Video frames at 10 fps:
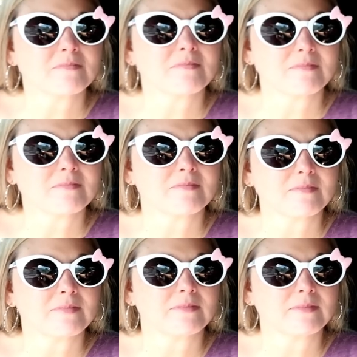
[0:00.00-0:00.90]

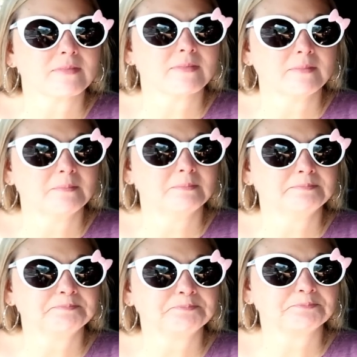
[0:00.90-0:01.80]

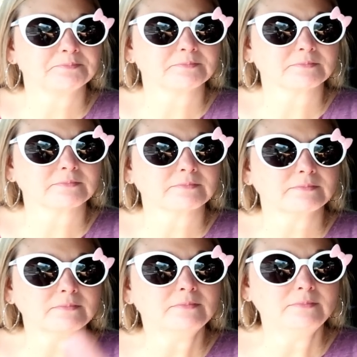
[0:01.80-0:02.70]

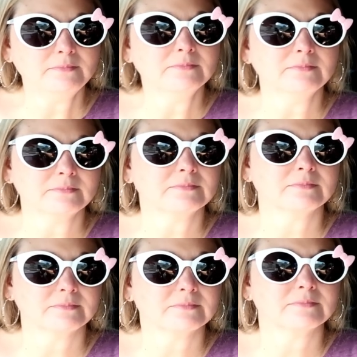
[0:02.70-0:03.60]
[no speech]